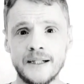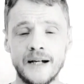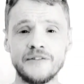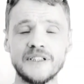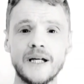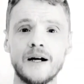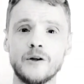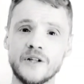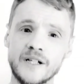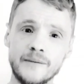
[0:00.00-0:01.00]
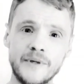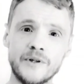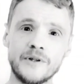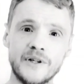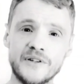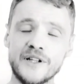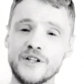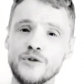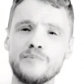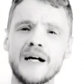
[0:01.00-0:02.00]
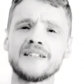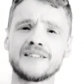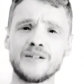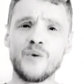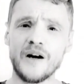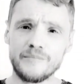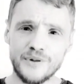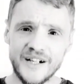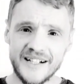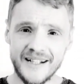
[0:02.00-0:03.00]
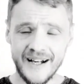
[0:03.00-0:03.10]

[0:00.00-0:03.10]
Every day I look in the mirror, I think, you pasty white prick,